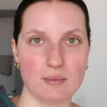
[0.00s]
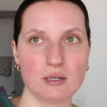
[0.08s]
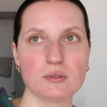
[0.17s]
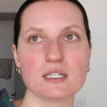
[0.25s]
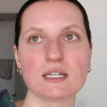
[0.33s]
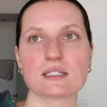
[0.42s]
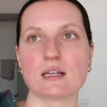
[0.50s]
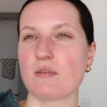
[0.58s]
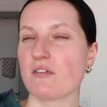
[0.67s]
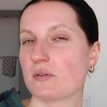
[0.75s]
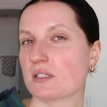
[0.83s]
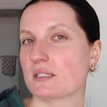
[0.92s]
And it was like, some
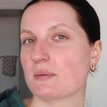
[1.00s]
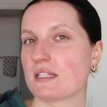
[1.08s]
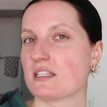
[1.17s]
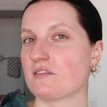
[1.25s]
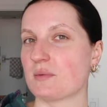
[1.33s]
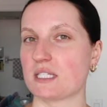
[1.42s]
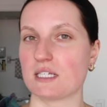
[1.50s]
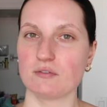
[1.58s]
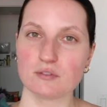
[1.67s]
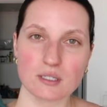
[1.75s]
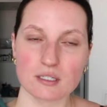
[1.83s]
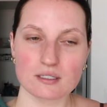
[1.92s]
of it was expensive, but
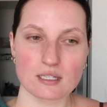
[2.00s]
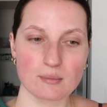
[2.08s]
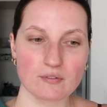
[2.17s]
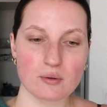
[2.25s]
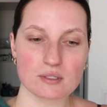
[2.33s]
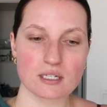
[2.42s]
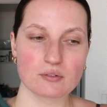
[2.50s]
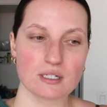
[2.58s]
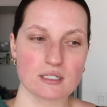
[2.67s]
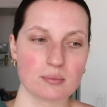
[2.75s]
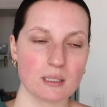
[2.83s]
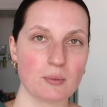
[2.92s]
some of it, some of it was like
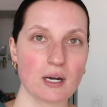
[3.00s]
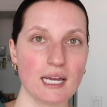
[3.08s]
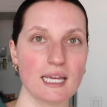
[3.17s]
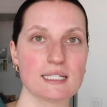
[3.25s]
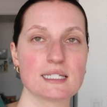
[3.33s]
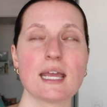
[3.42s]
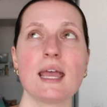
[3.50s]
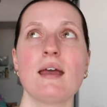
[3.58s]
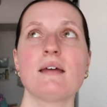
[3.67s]
reasonably priced.